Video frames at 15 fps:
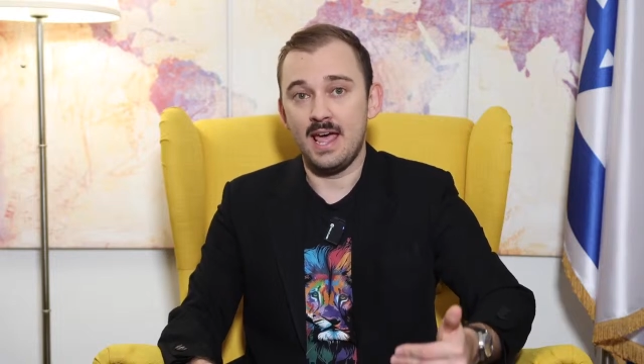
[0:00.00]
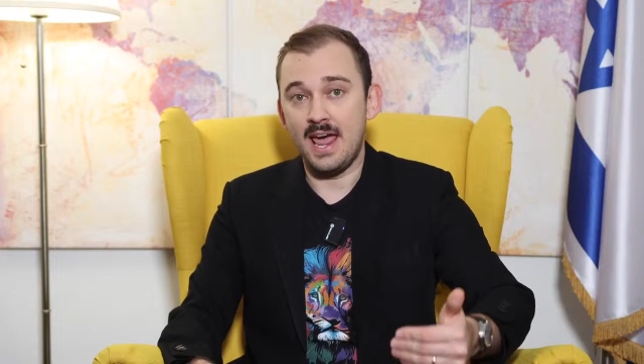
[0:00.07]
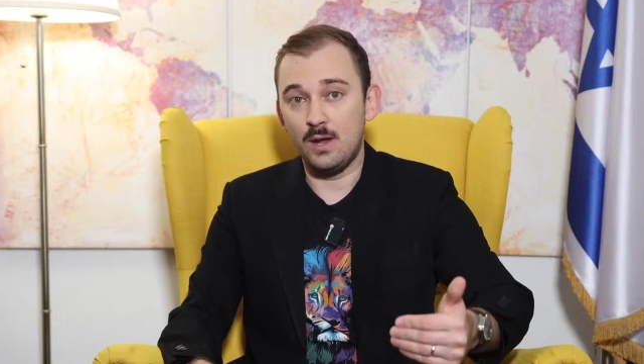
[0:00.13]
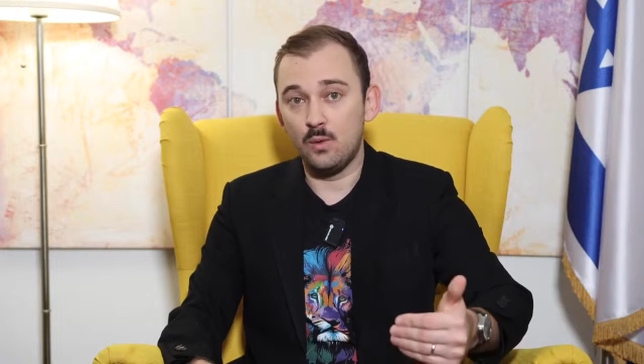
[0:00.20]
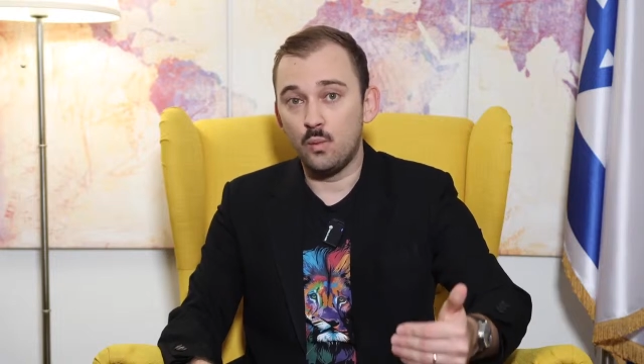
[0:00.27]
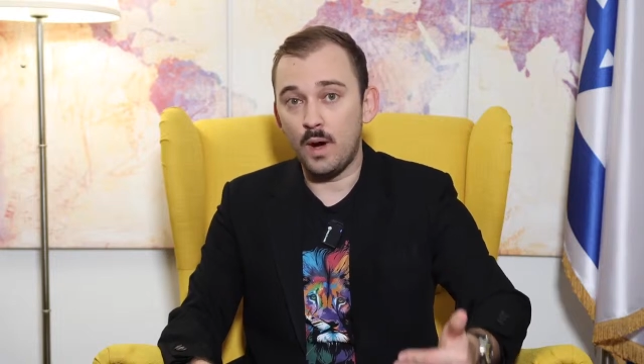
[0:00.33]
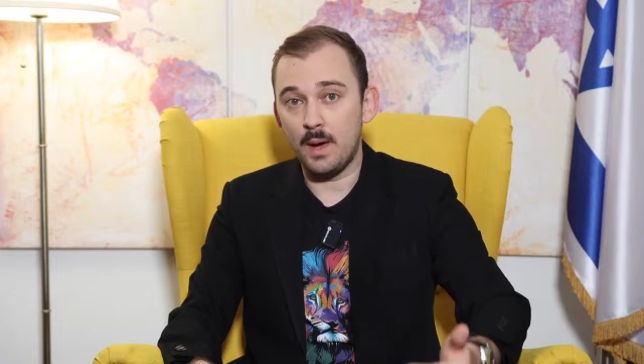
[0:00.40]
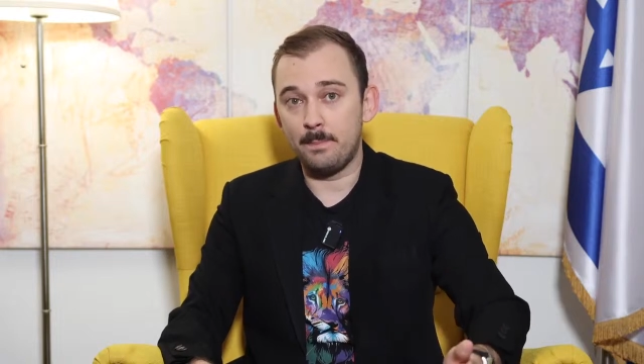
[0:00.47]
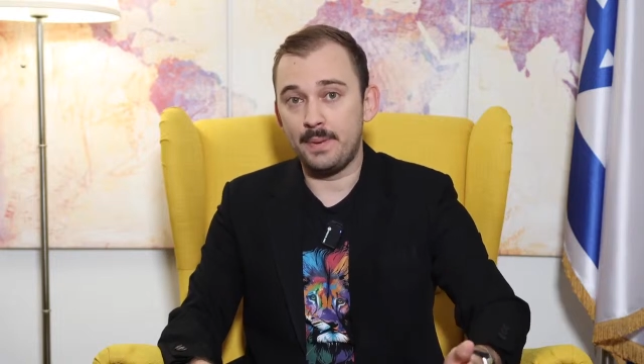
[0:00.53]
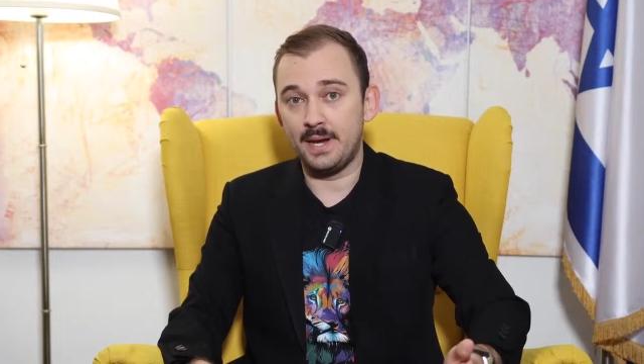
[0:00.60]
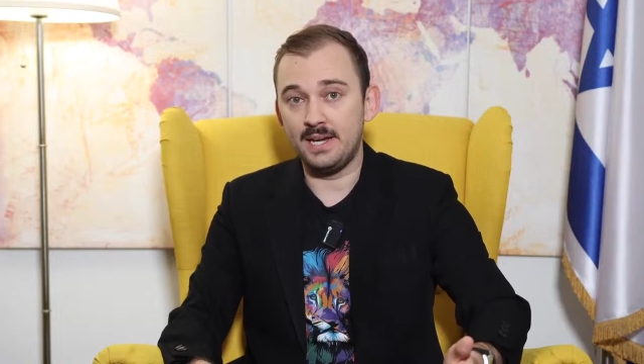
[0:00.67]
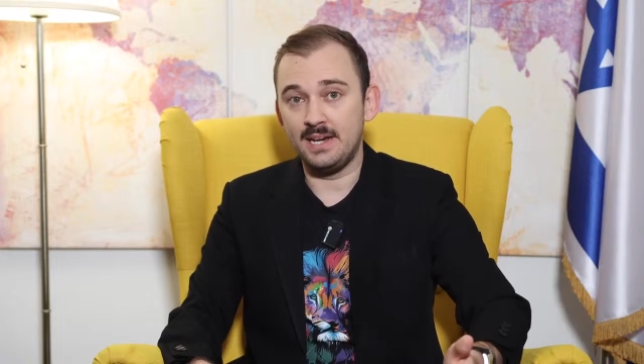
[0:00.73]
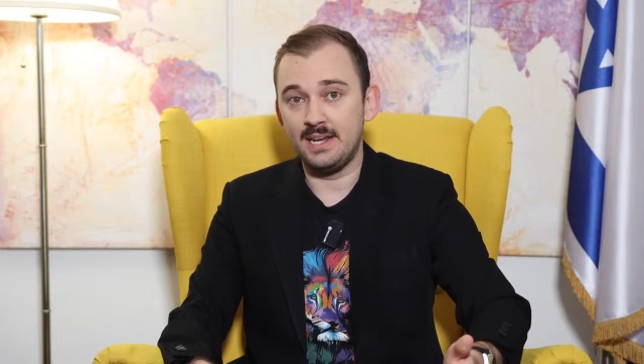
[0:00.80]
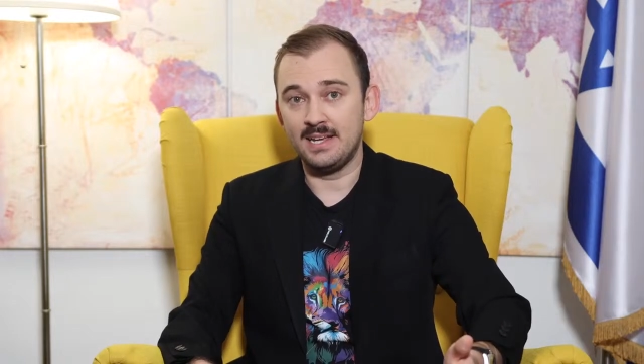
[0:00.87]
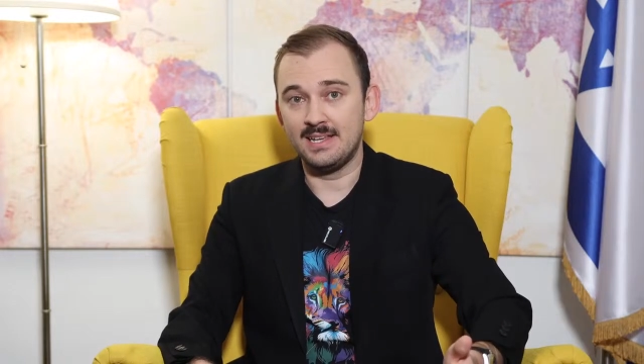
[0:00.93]
a
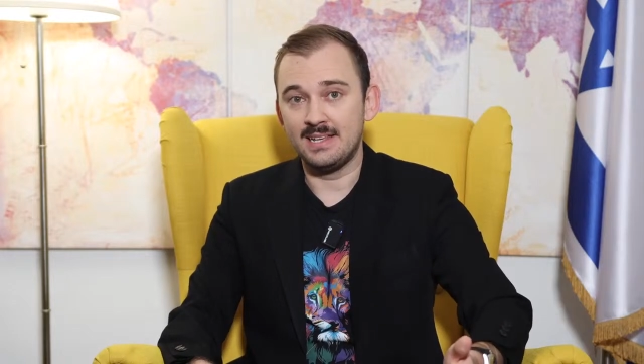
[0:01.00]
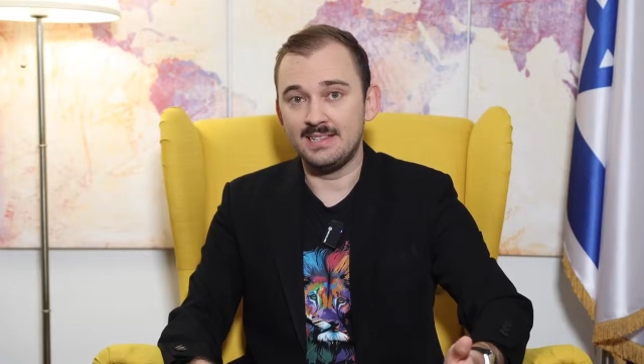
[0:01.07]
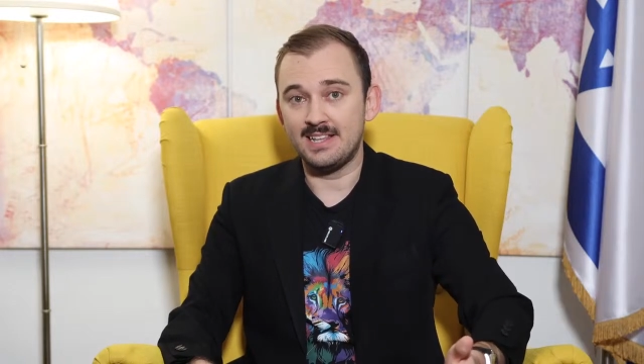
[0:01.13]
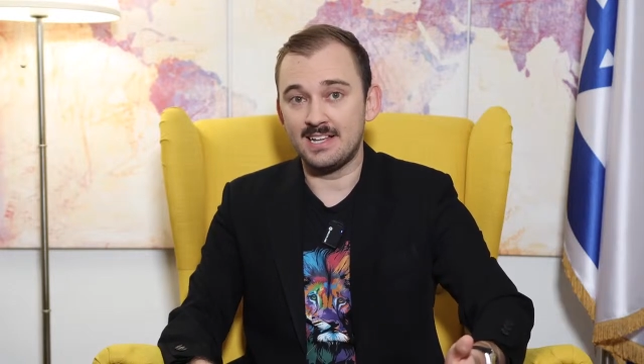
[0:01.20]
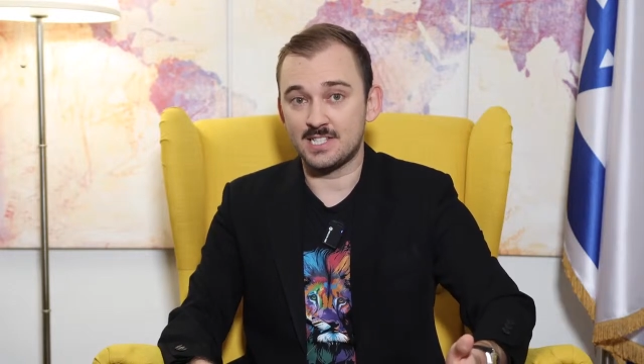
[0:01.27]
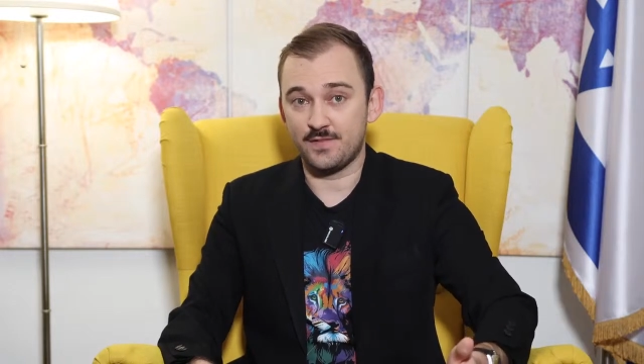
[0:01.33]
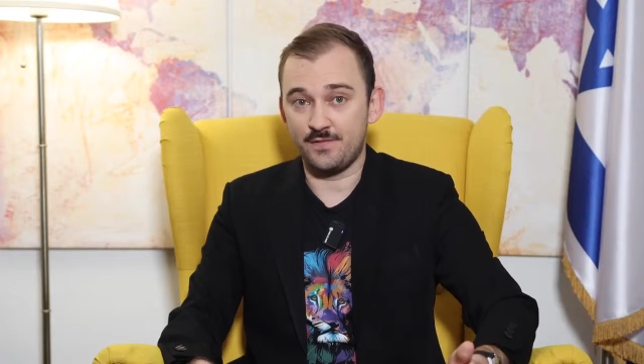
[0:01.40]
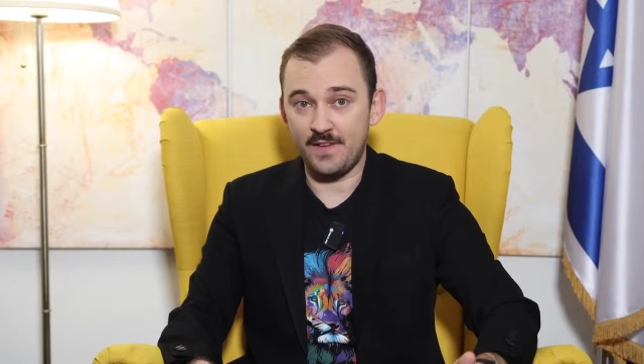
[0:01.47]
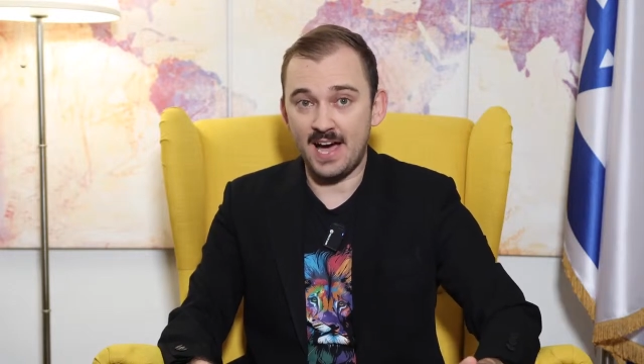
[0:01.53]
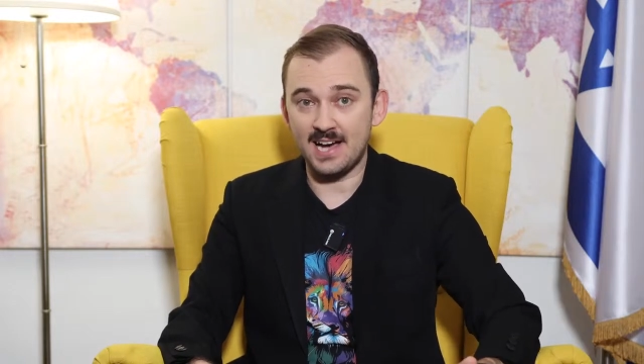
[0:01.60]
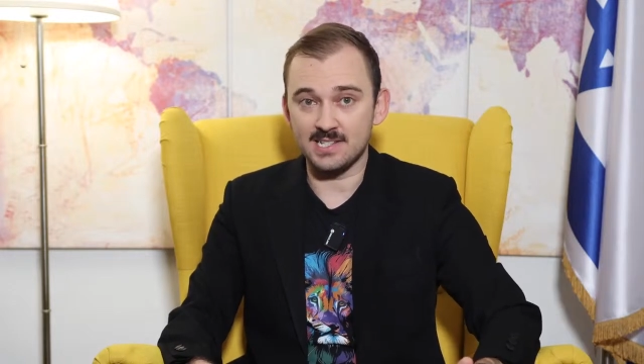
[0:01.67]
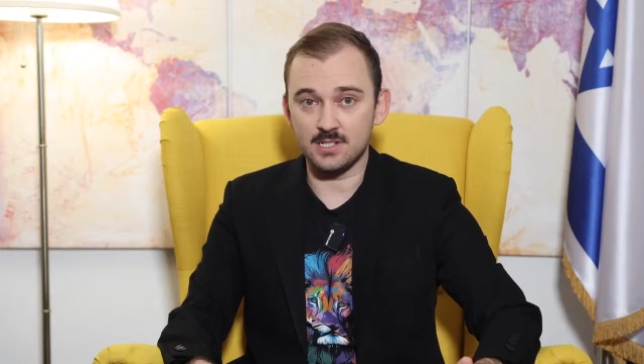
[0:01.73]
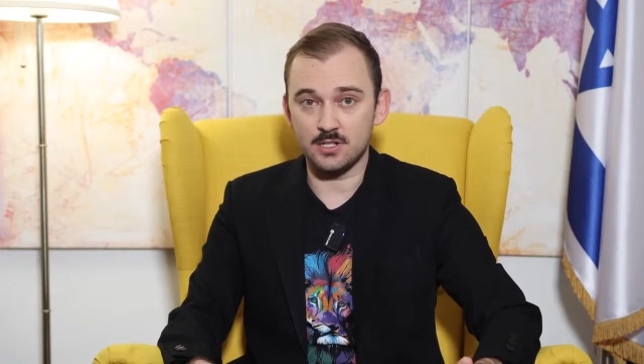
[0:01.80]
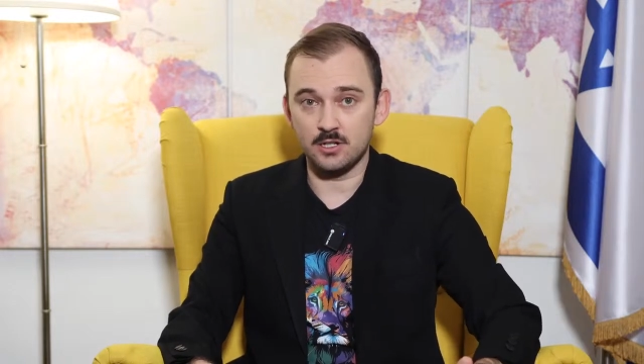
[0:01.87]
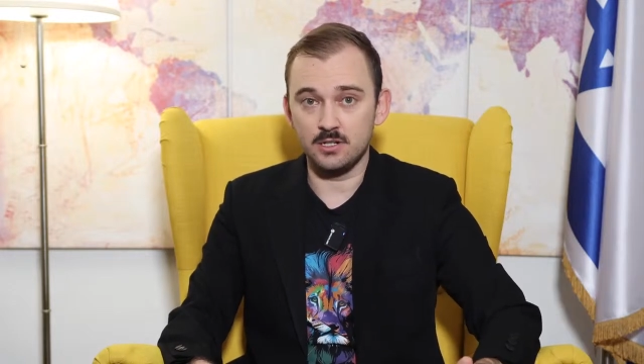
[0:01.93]
weapon that's
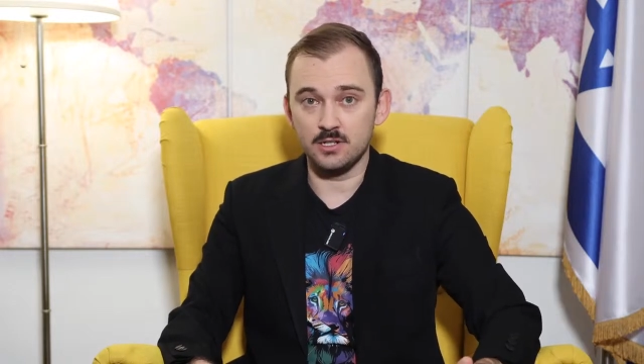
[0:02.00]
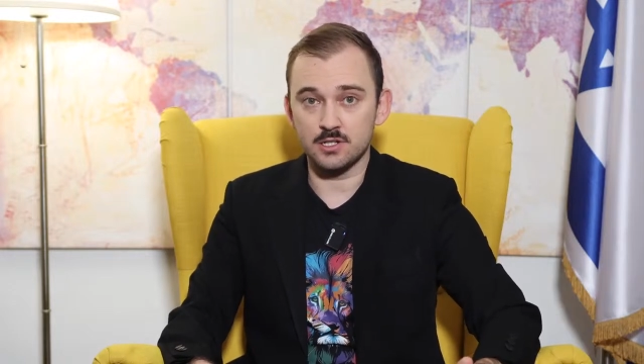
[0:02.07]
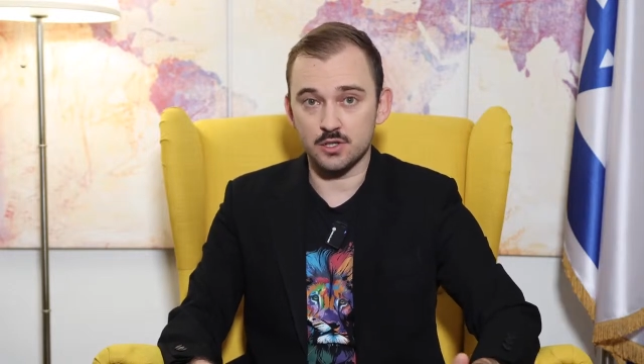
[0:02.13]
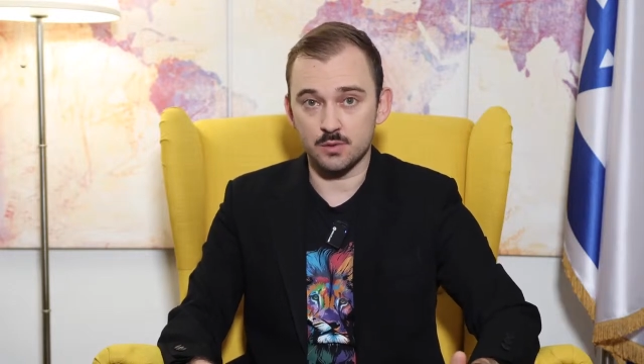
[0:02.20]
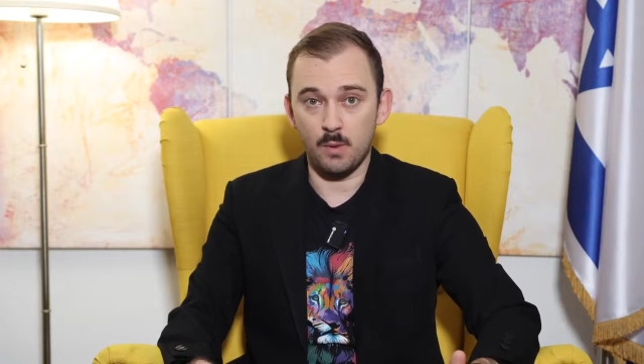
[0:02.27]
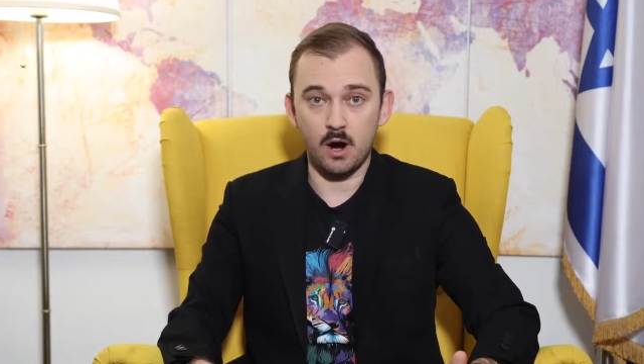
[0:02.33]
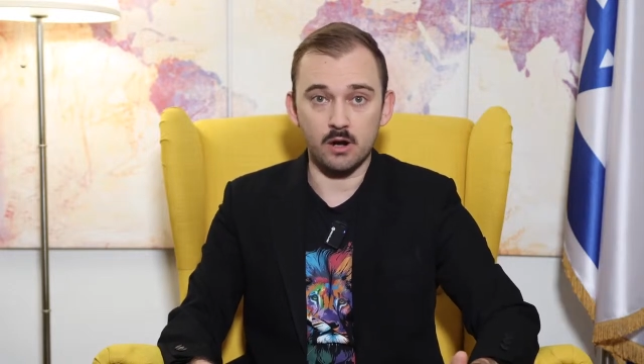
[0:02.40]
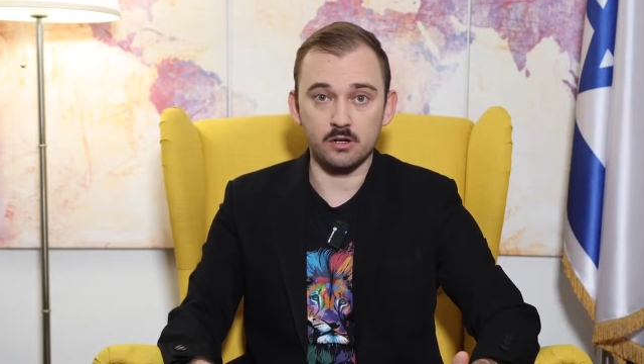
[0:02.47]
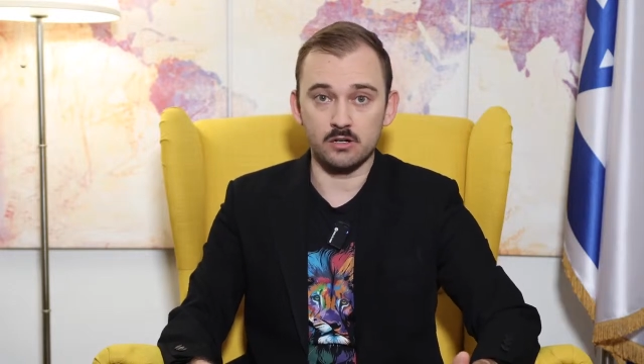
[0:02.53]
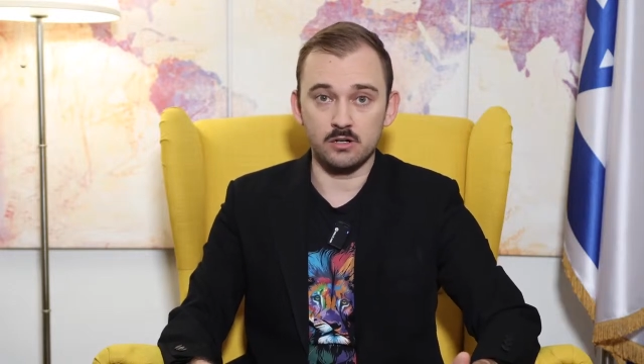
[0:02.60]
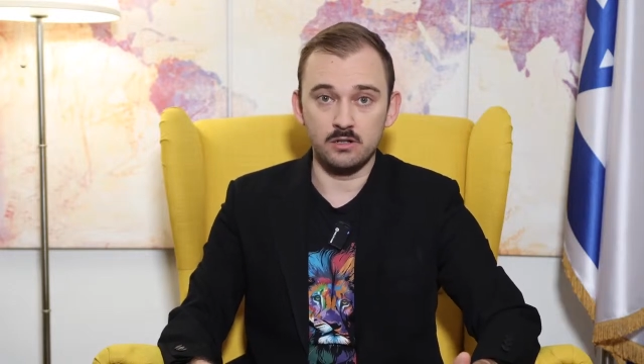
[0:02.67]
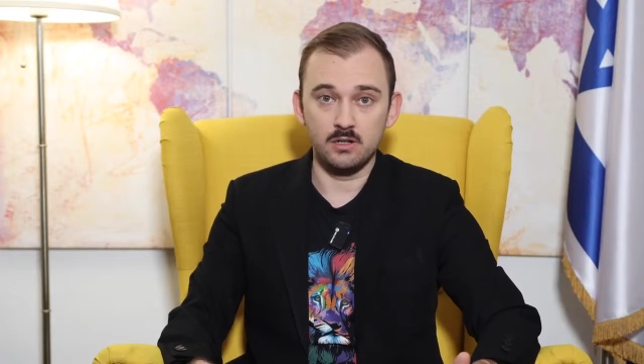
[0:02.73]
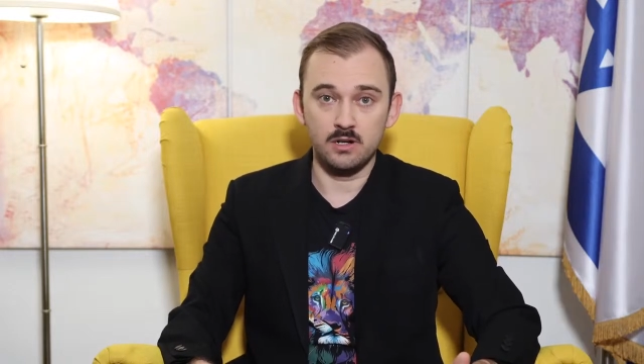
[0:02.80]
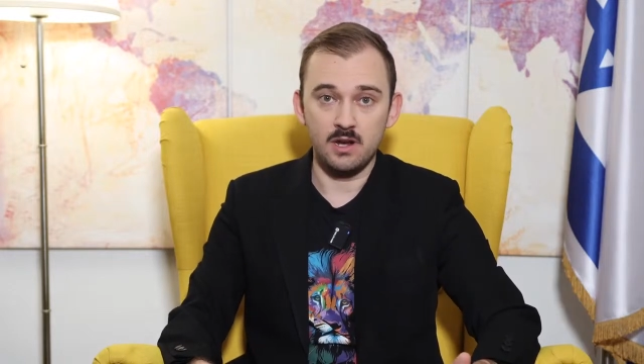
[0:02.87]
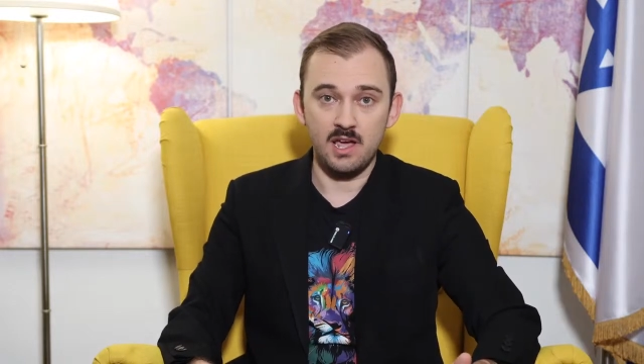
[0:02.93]
faster,
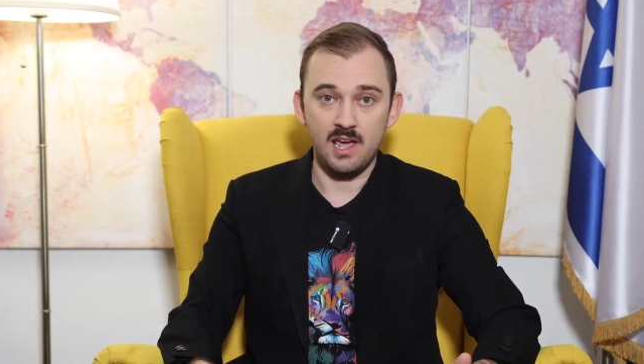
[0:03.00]
smarter,